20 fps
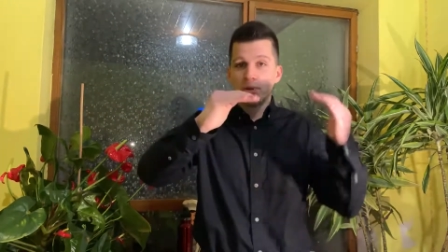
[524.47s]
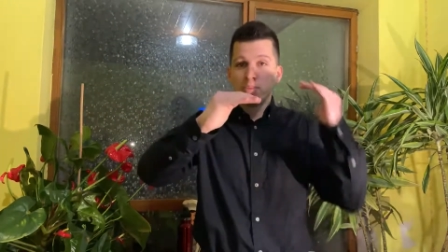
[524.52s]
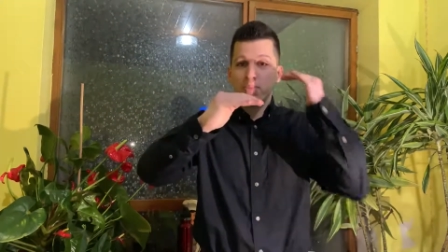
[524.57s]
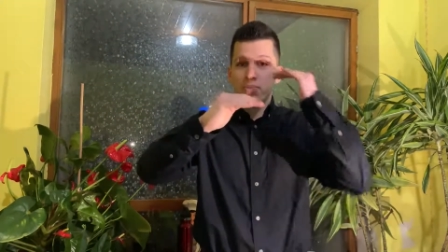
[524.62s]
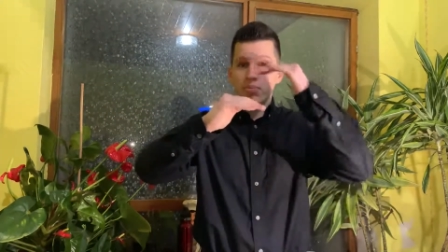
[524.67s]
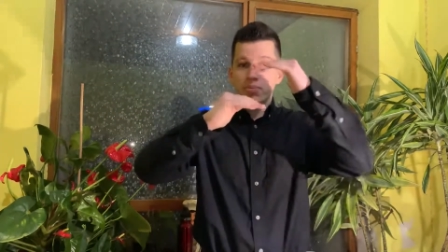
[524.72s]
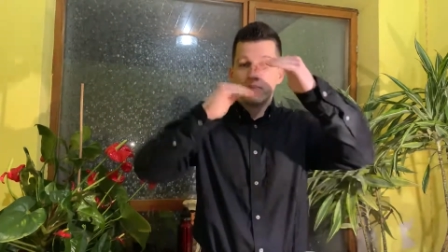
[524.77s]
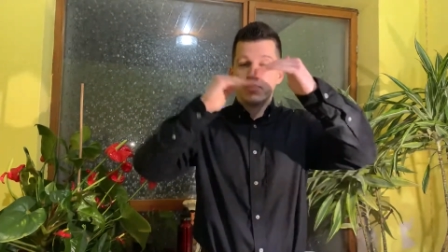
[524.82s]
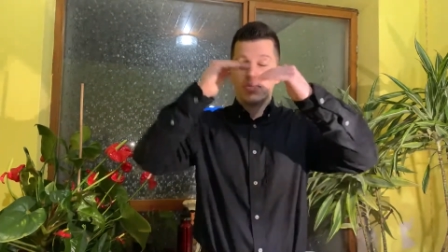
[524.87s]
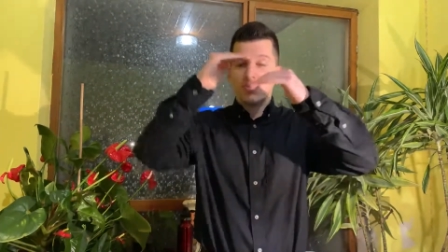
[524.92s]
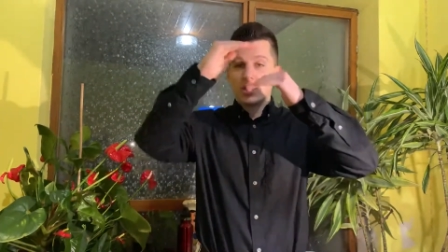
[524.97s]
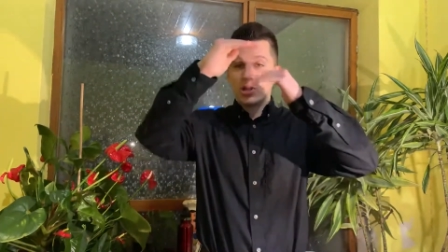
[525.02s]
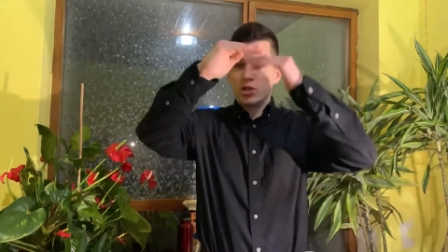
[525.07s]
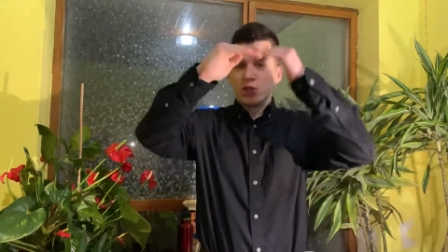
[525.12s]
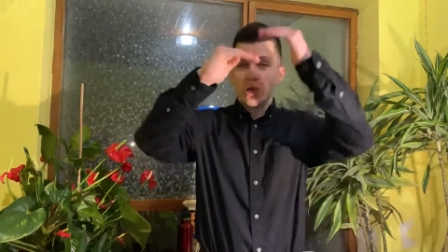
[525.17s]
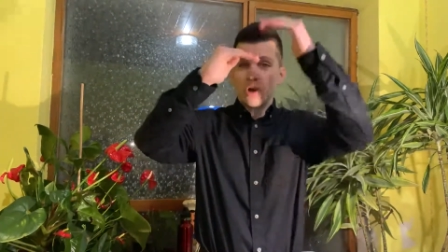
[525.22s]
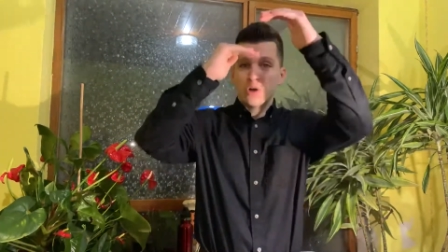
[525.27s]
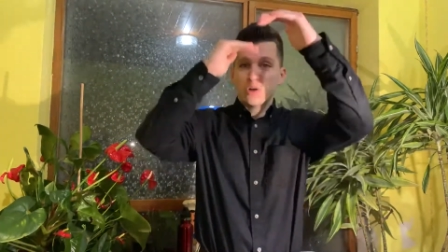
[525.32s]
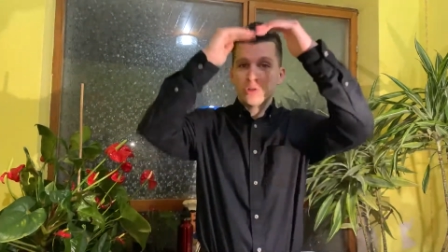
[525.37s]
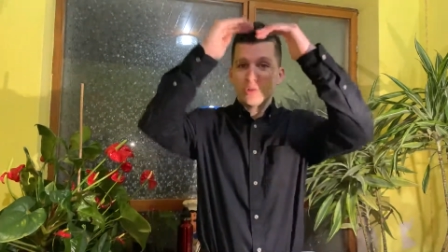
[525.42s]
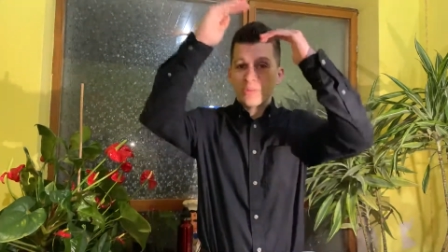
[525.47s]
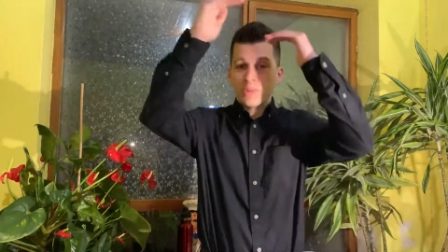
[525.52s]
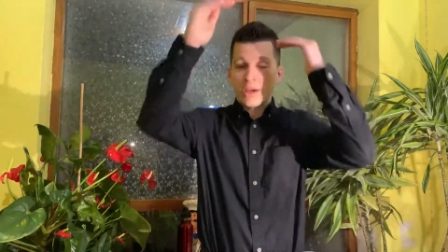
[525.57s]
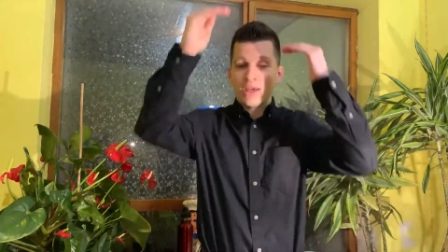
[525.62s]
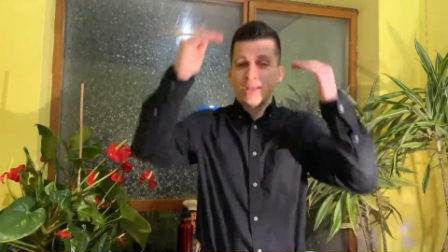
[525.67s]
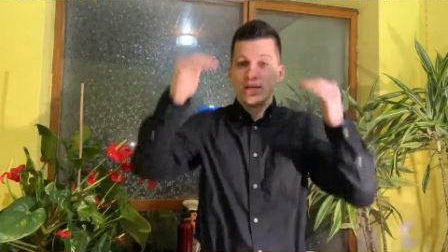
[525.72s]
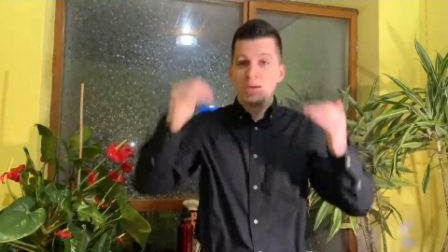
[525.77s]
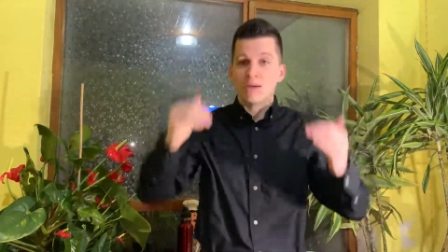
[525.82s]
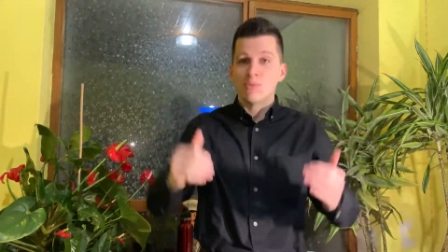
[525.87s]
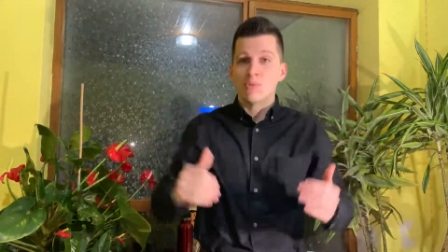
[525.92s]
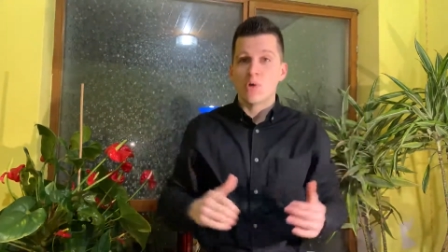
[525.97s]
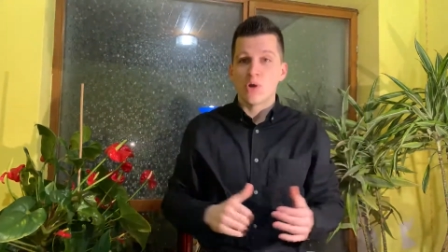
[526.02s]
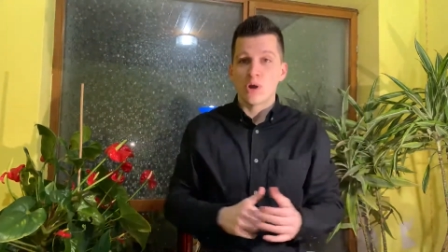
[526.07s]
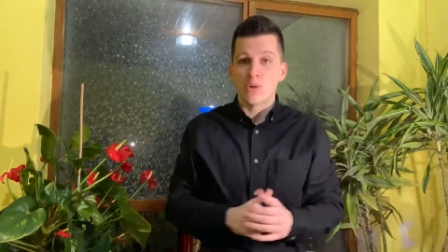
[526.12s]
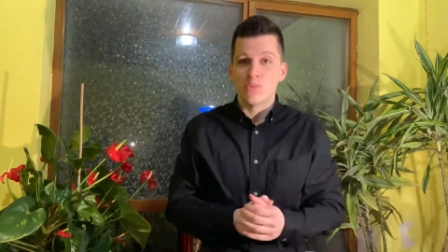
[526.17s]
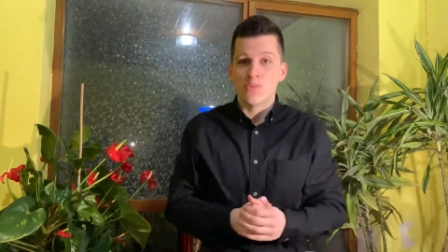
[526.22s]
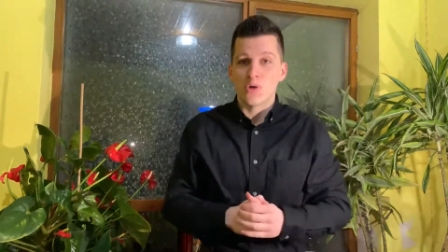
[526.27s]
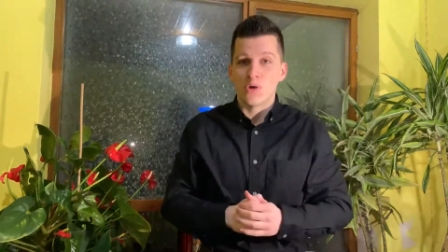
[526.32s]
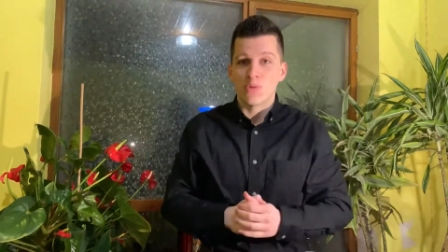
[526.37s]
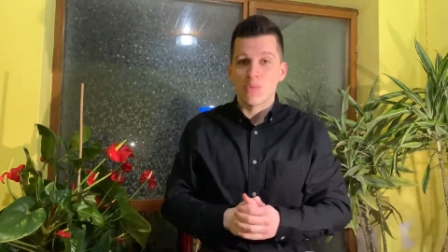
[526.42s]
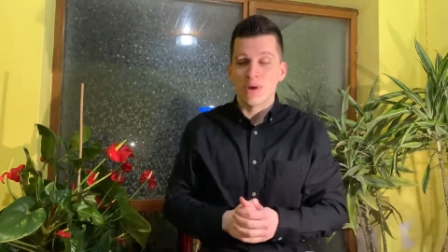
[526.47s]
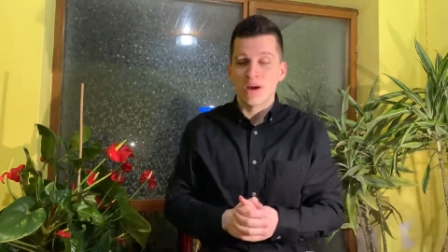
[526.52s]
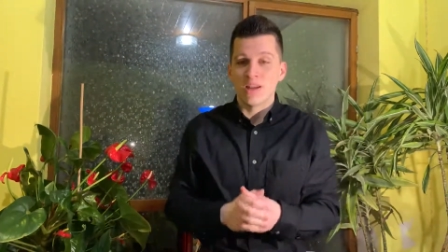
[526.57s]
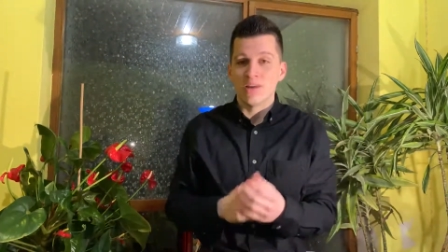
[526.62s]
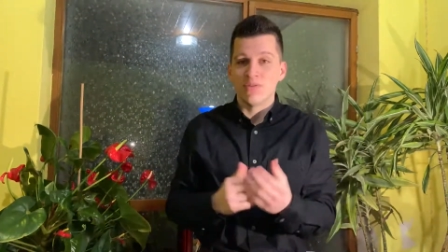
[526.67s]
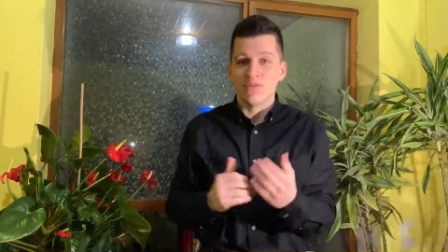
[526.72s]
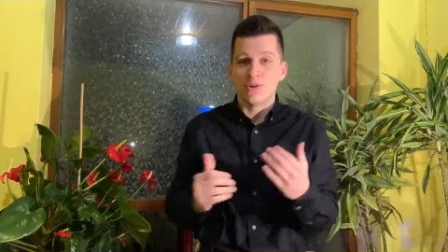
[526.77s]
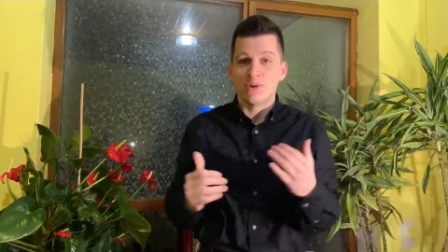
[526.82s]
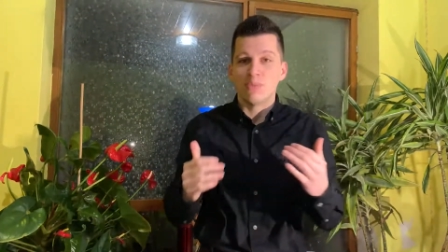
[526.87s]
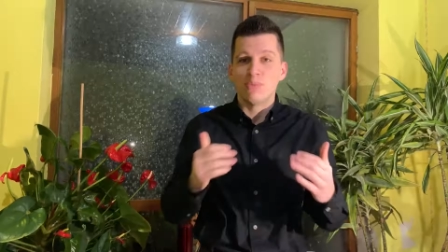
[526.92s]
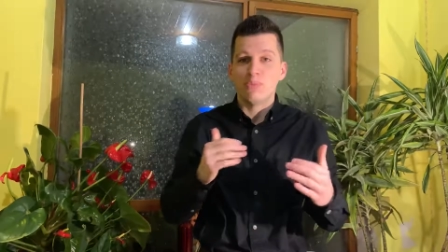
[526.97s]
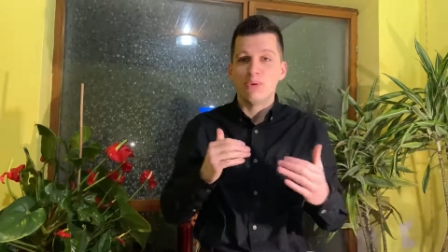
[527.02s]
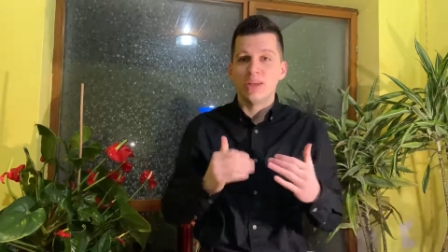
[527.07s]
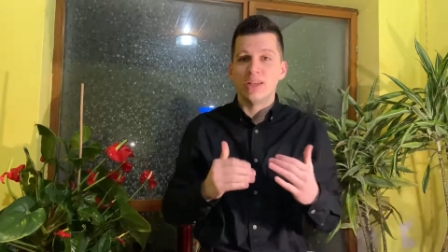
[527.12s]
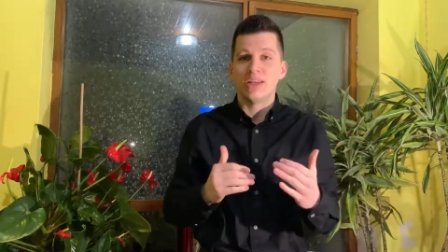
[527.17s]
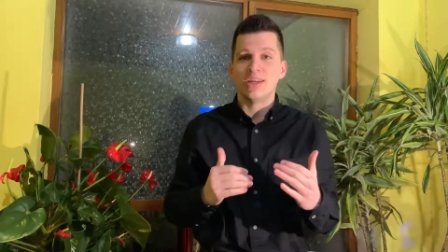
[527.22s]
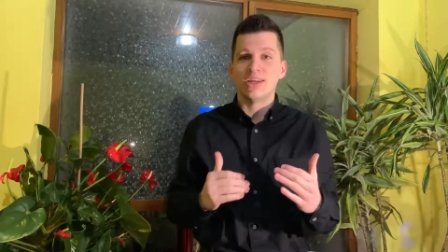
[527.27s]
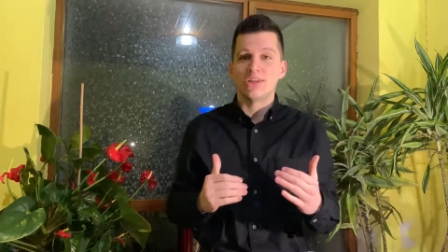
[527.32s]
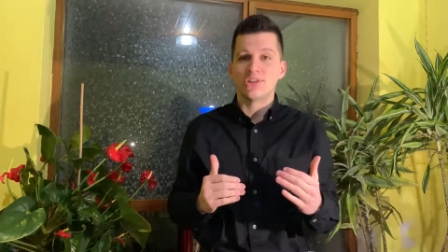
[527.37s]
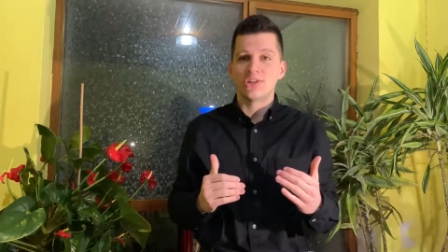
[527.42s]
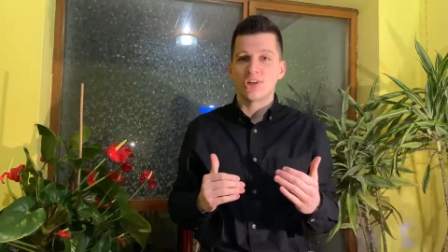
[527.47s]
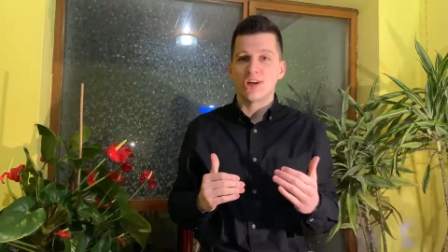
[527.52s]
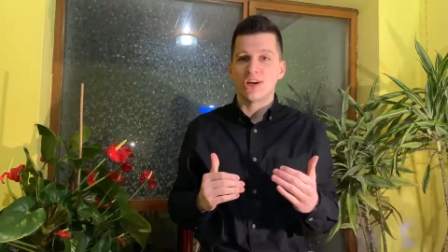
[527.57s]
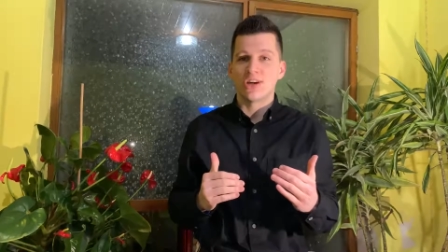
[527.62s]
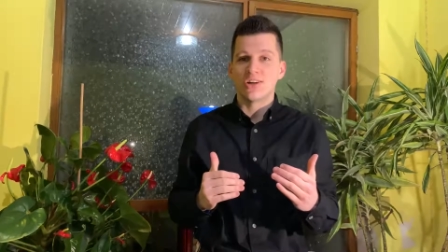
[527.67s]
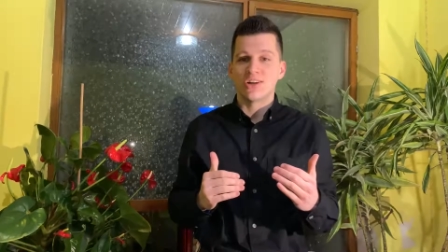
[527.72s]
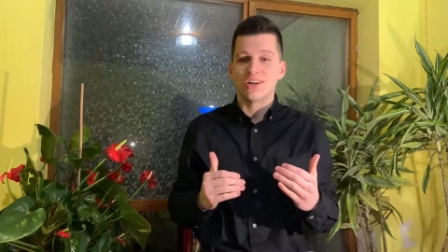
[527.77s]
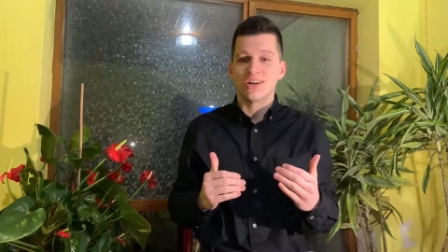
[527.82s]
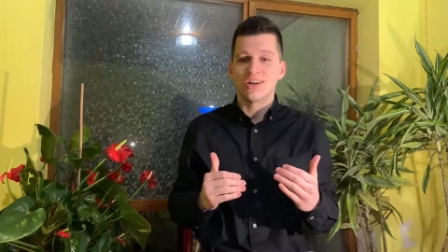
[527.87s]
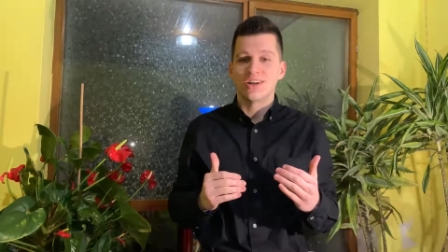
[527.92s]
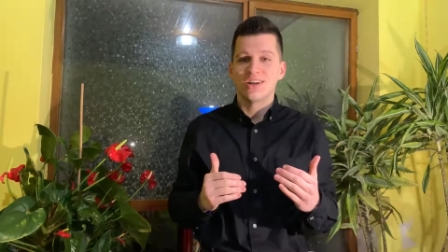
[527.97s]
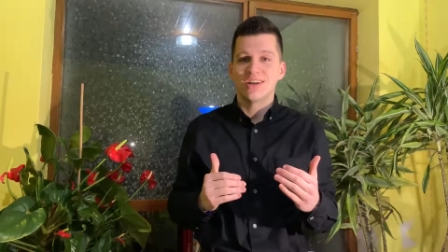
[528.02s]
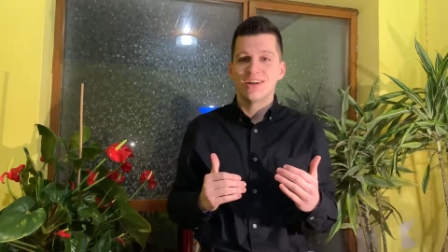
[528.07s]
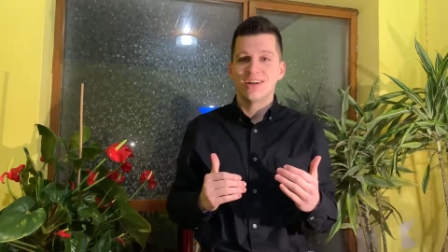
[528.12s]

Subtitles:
are, spending more and more money. We are beating each other.